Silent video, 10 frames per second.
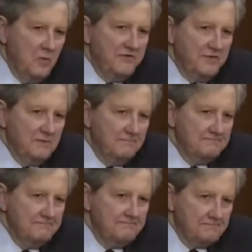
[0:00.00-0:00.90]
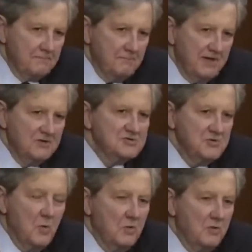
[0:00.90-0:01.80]
with you? Because you
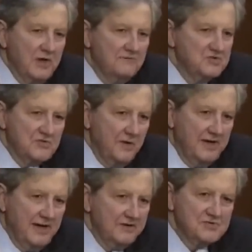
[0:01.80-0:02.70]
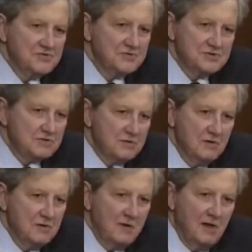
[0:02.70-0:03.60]
won't give straight answers. I think
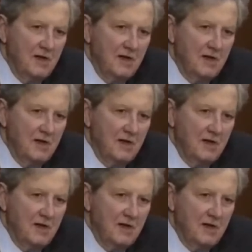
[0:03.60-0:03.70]
I just